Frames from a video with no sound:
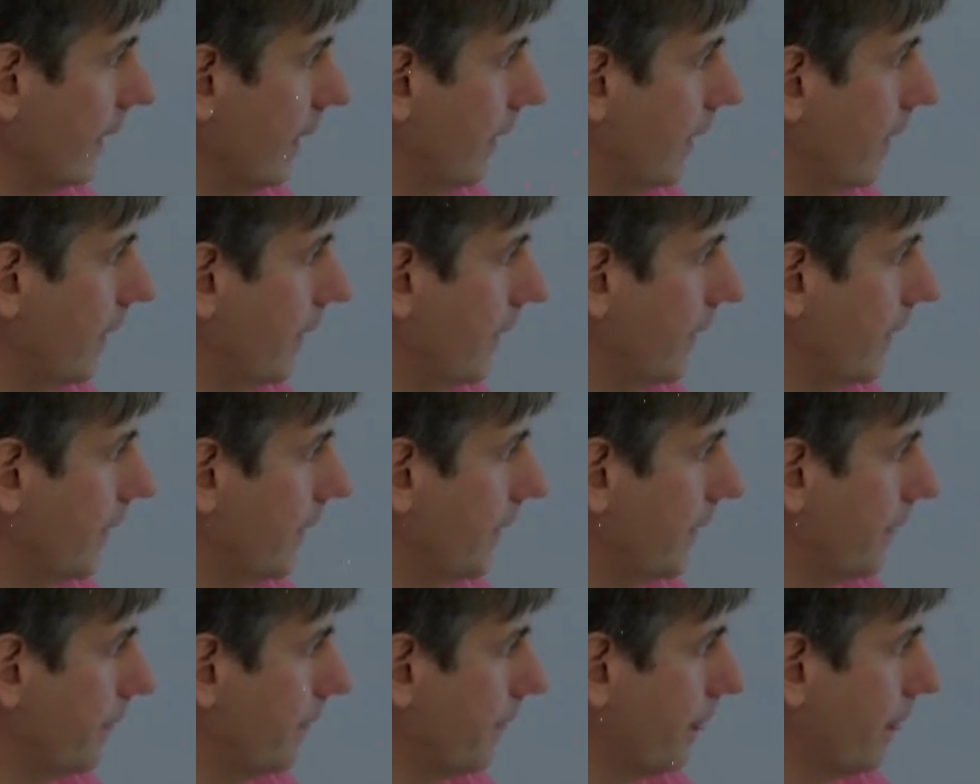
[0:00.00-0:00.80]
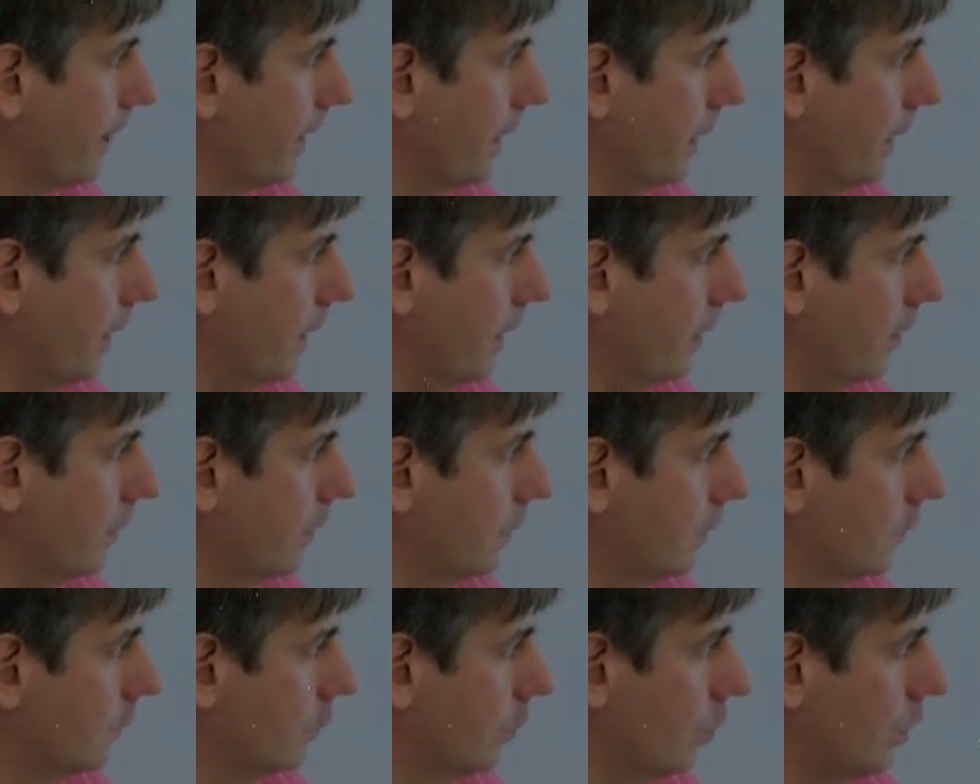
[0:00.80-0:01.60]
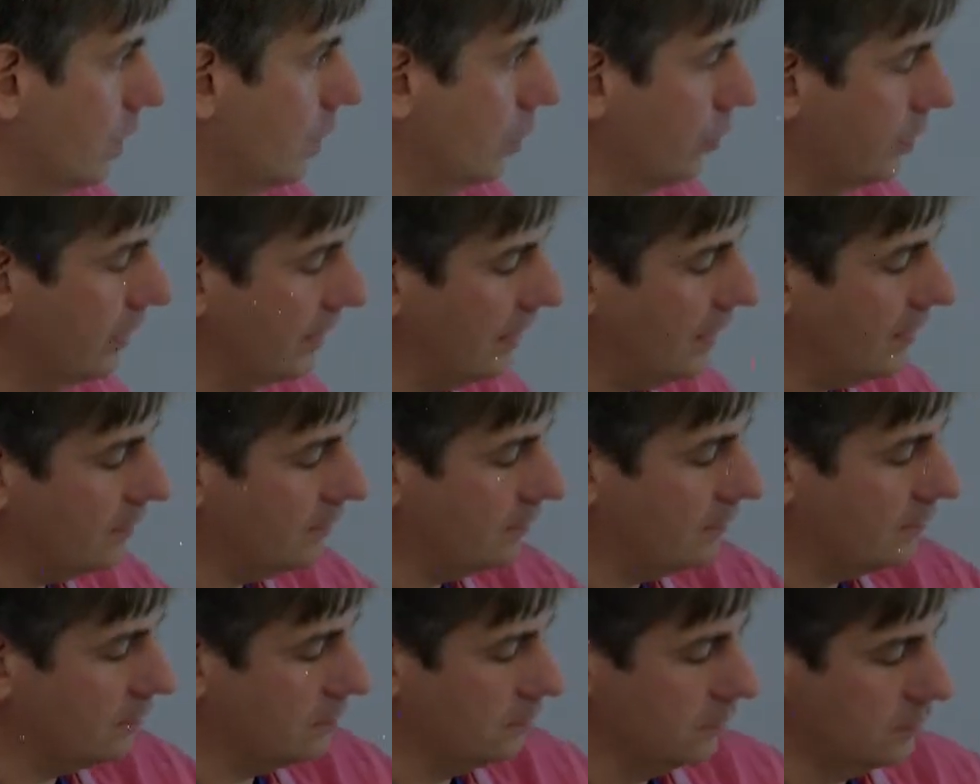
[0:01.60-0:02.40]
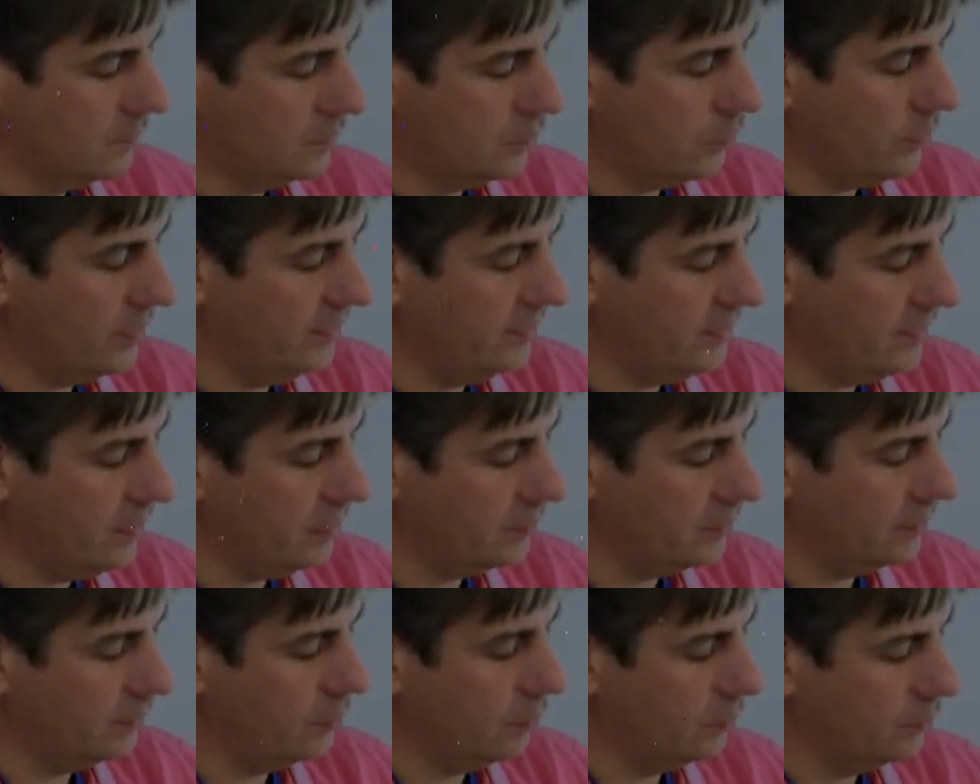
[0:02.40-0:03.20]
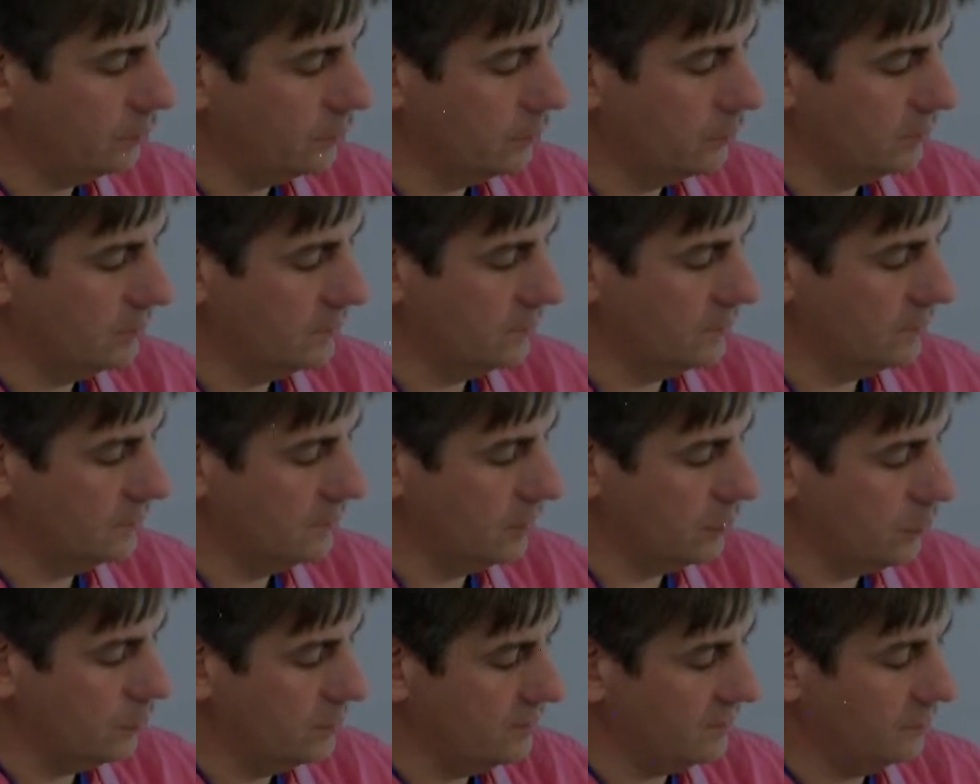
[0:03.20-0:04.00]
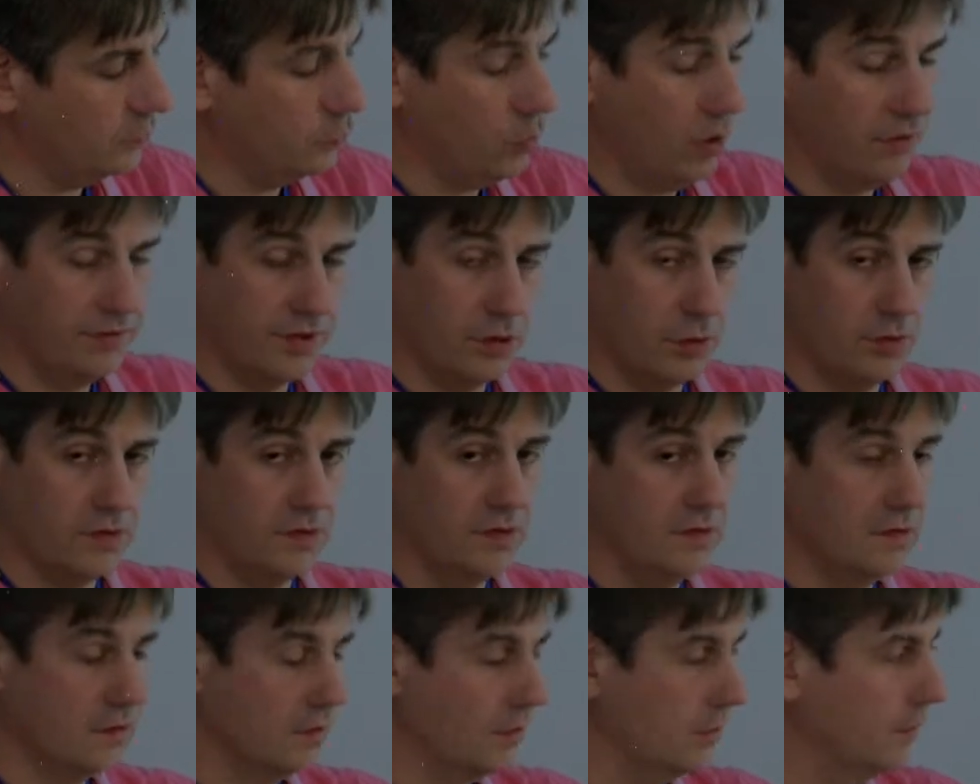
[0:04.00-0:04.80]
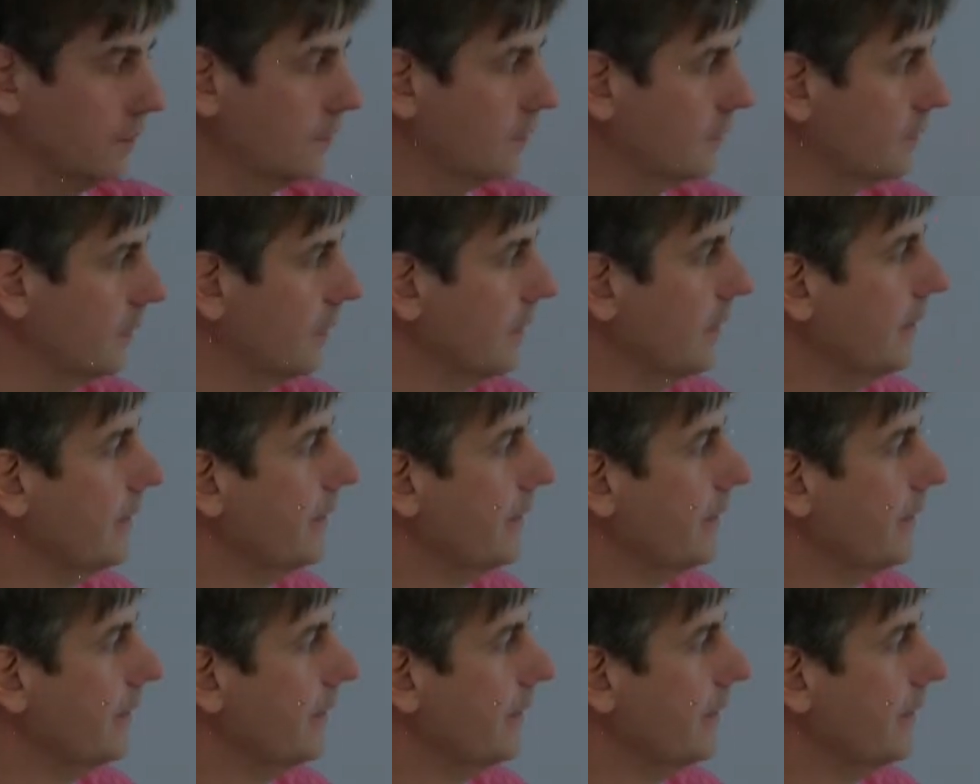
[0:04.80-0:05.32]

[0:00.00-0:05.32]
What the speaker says: And so we're looking at straight down and also 6 degrees and 12 degrees incidence.